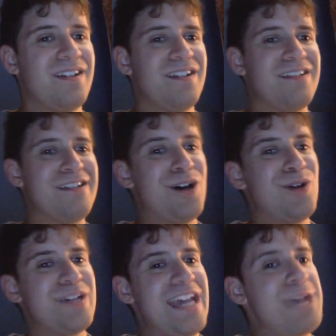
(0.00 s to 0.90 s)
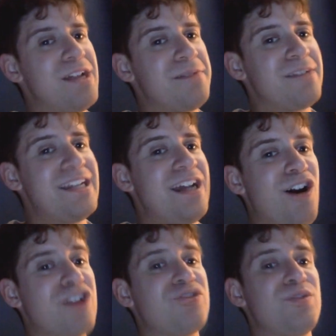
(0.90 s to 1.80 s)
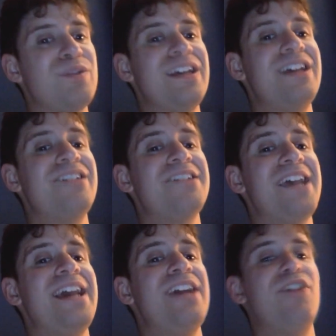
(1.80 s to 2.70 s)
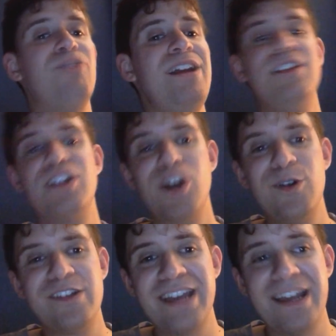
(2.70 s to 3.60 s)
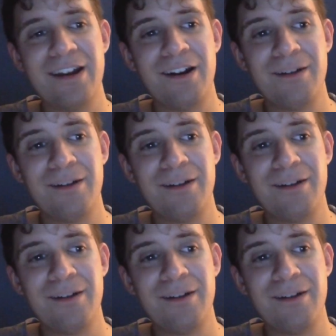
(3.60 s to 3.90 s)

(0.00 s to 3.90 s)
So Gable ended up saying that R Truth is a great negotiator.